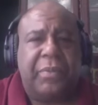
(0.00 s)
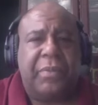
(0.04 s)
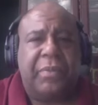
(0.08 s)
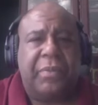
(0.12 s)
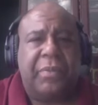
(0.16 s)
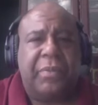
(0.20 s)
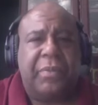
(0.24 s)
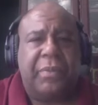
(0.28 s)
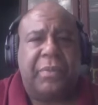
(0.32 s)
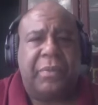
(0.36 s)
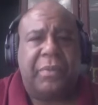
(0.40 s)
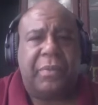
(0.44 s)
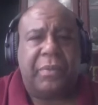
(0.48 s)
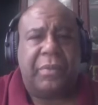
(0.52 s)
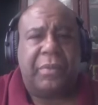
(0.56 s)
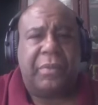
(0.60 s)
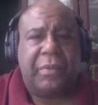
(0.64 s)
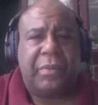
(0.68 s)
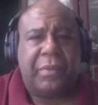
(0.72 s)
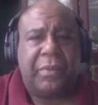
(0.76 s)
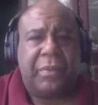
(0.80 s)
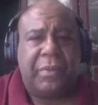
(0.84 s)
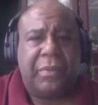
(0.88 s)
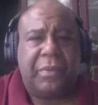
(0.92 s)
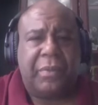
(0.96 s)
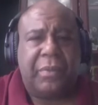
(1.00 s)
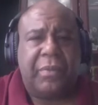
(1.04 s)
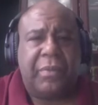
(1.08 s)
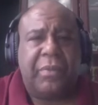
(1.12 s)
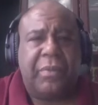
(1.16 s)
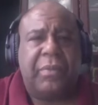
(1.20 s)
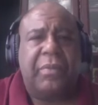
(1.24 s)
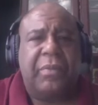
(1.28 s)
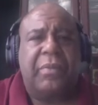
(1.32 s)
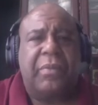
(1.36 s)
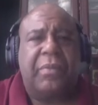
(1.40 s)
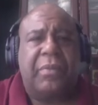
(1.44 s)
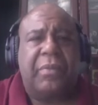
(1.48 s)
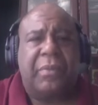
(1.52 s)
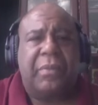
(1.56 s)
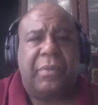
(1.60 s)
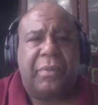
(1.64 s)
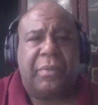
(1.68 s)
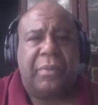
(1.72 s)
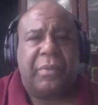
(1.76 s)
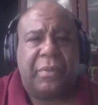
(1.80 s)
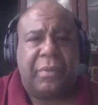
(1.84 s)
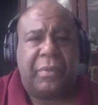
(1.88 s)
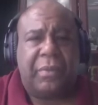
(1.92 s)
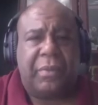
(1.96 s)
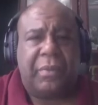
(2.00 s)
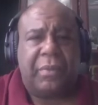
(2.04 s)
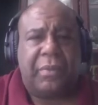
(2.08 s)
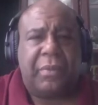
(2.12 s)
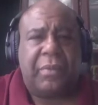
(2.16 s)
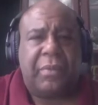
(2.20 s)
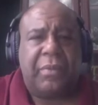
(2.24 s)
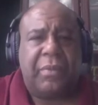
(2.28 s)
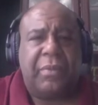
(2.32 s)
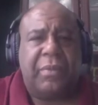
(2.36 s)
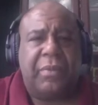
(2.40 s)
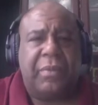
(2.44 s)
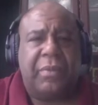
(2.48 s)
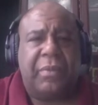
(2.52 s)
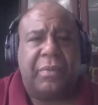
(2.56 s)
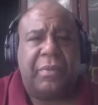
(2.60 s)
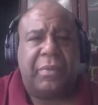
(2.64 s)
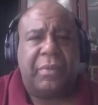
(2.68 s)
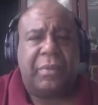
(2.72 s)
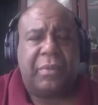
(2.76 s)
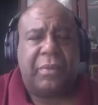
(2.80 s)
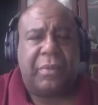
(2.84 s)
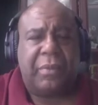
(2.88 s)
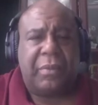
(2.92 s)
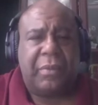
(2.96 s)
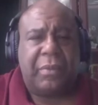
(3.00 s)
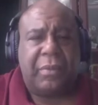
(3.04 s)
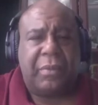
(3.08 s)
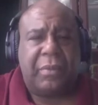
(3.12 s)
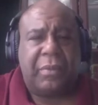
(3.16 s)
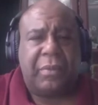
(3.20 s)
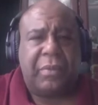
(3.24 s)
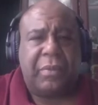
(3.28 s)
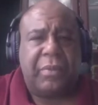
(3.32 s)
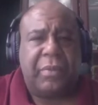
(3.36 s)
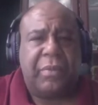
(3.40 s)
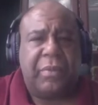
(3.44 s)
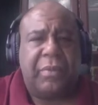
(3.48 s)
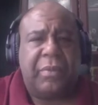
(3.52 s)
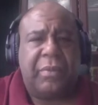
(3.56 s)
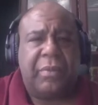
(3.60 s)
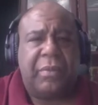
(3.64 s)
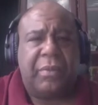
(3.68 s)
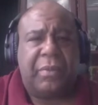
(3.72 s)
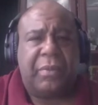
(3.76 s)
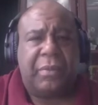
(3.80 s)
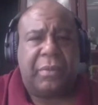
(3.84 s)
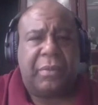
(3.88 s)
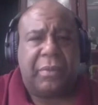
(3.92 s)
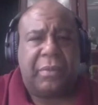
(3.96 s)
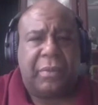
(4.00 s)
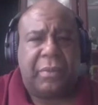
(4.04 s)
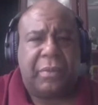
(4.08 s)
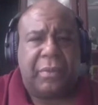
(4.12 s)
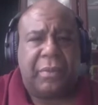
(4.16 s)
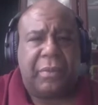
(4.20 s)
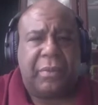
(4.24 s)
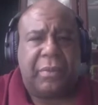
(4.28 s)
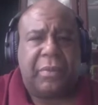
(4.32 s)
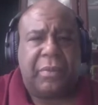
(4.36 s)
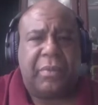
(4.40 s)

(not speaking)